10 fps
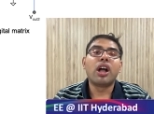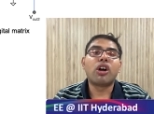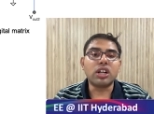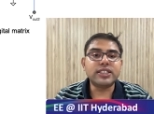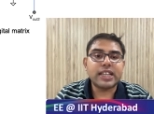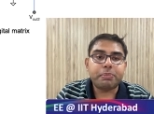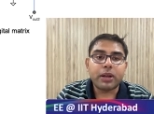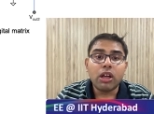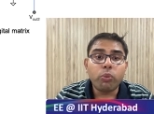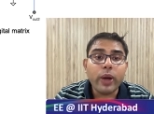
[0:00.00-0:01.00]
concept
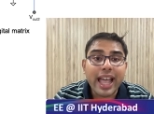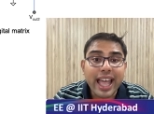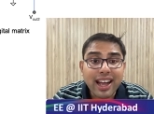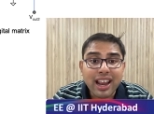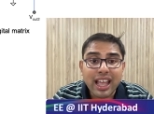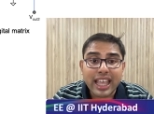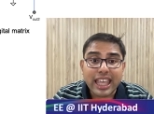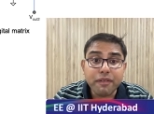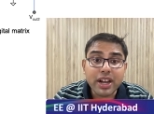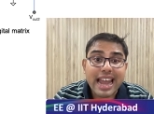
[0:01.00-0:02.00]
where
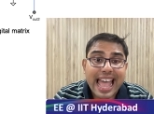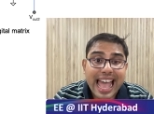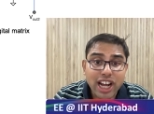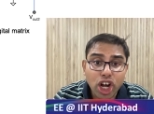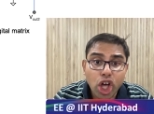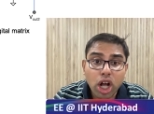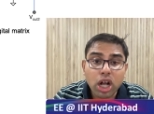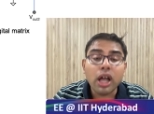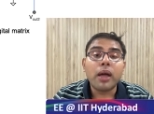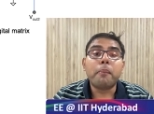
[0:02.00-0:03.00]
even
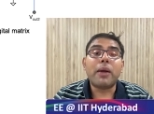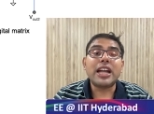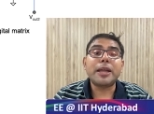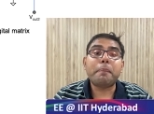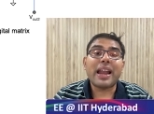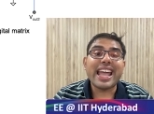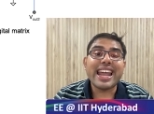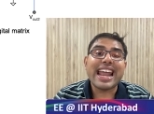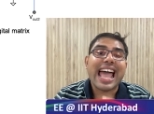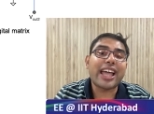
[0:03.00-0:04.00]
analog multiply
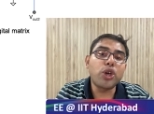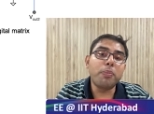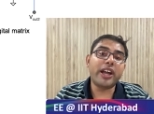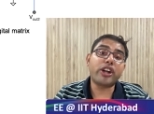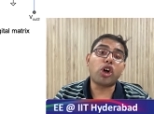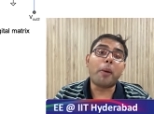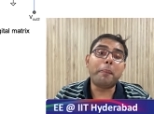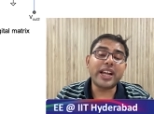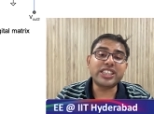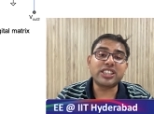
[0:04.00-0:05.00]
and accumulate
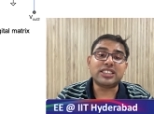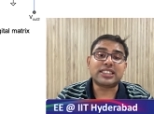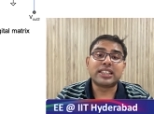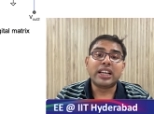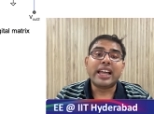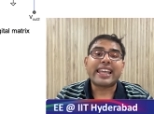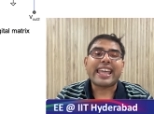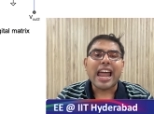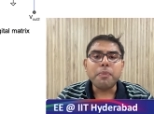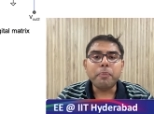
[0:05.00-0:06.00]
operations
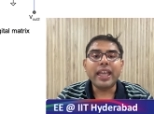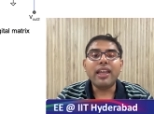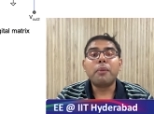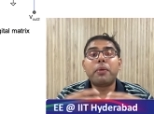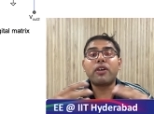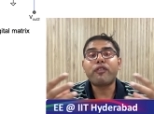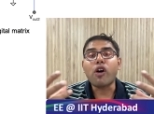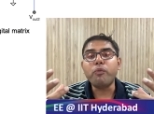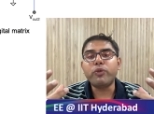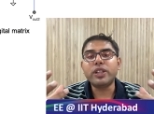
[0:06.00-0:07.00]
can be
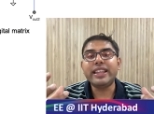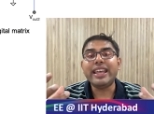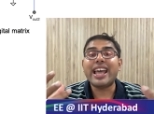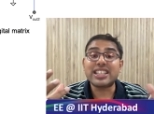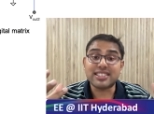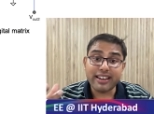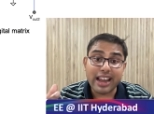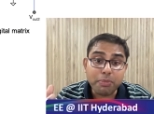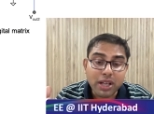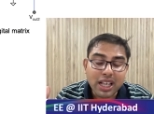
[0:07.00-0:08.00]
performed with the
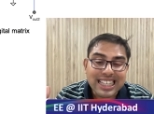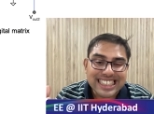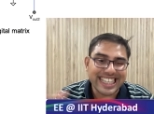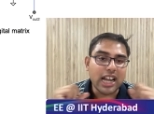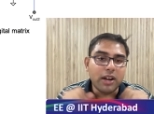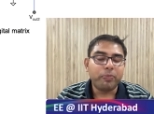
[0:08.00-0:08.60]
SRAM cell.